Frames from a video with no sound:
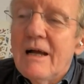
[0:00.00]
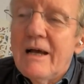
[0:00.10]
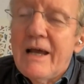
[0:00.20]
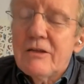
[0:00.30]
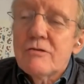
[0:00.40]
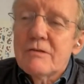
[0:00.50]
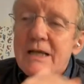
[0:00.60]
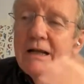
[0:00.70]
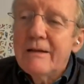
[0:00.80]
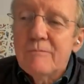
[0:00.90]
I had to
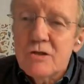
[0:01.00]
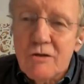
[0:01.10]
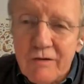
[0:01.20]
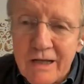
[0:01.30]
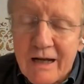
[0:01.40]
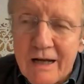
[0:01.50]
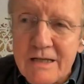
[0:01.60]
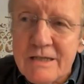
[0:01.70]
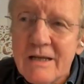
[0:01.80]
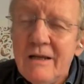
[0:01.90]
tell them, sorry
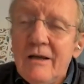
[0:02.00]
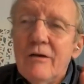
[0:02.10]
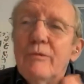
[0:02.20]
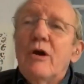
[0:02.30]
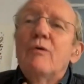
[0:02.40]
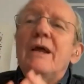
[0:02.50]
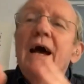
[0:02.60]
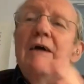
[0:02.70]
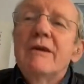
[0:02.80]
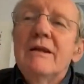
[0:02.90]
guys, we only
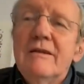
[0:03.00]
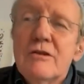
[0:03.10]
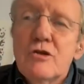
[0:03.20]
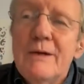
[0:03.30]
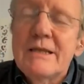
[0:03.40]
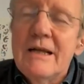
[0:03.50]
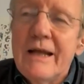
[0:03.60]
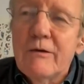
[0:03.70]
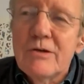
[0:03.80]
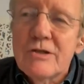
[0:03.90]
have it in the 20
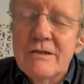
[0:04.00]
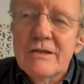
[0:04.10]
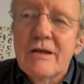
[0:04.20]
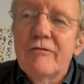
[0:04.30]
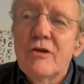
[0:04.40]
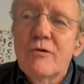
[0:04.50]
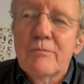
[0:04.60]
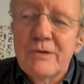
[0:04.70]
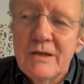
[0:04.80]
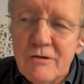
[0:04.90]
languages of the
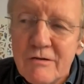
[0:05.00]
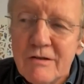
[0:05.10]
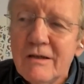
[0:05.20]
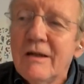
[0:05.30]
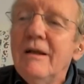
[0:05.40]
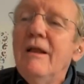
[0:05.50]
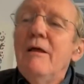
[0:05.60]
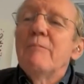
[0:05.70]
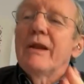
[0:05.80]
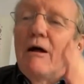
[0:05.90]
European Union,
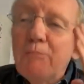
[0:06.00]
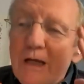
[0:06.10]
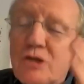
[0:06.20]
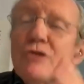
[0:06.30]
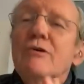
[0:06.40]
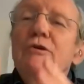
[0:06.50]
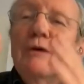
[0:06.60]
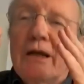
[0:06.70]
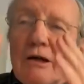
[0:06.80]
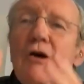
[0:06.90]
but I'll make sure
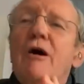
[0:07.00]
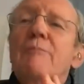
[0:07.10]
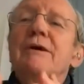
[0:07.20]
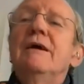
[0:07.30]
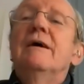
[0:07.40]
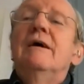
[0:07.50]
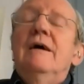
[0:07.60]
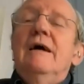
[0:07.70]
you get a copy.